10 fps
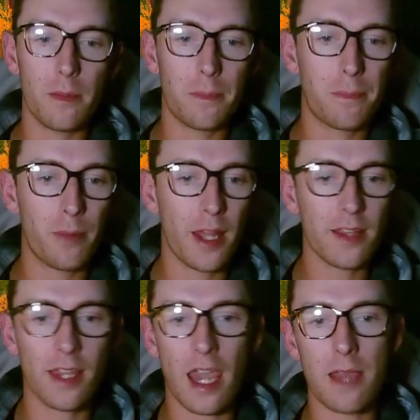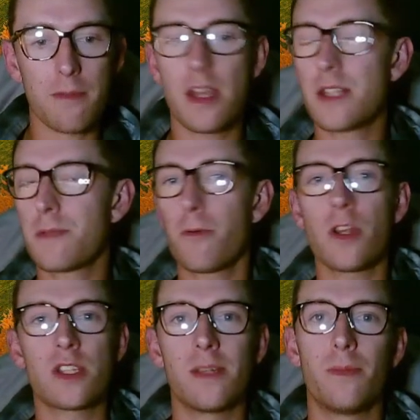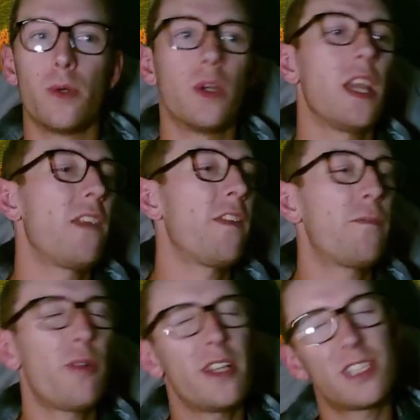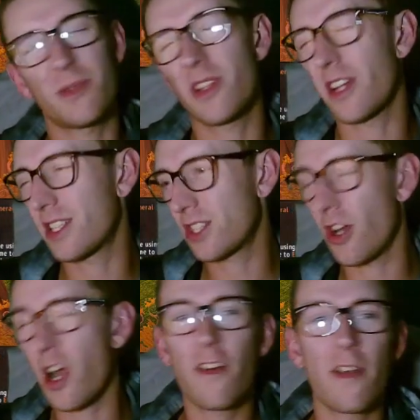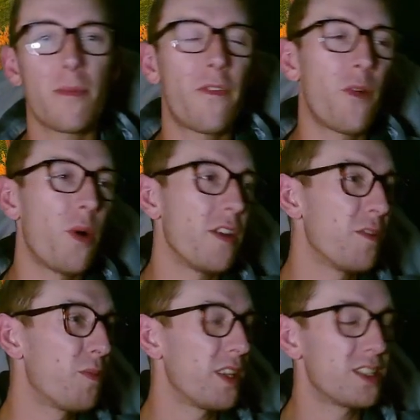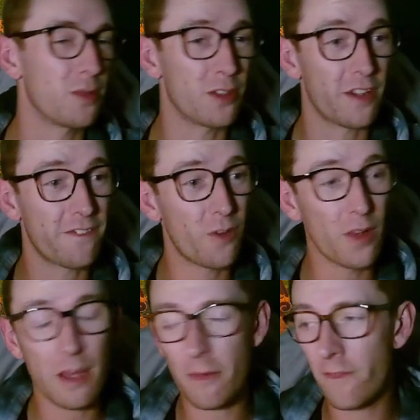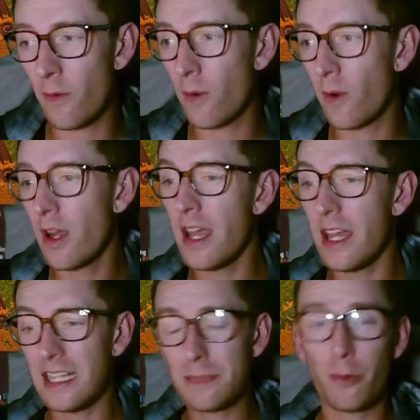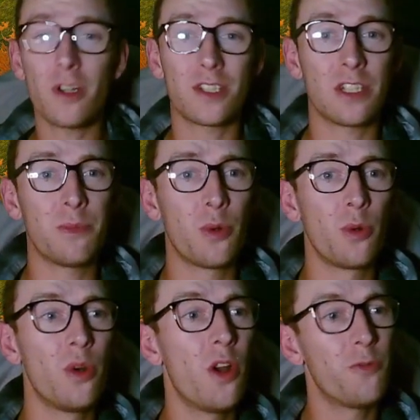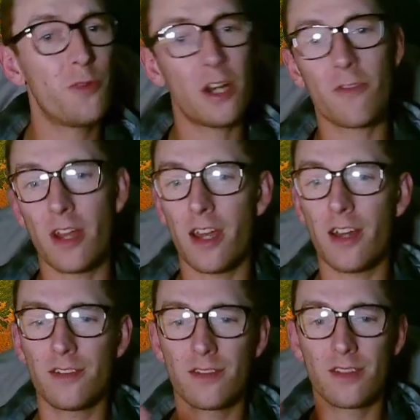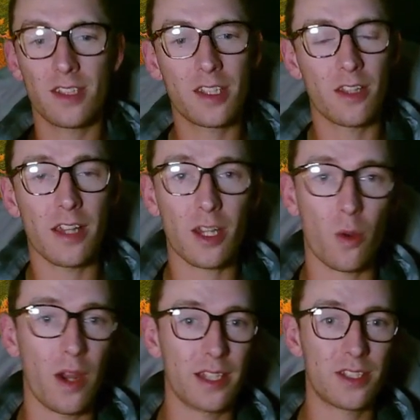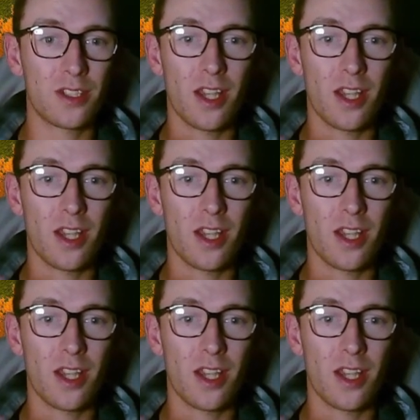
playing the game, it's pretty simple. If you've played something like Skyrim before, if you've played something like Fallout before, it's pretty simple. Run around, collect quests,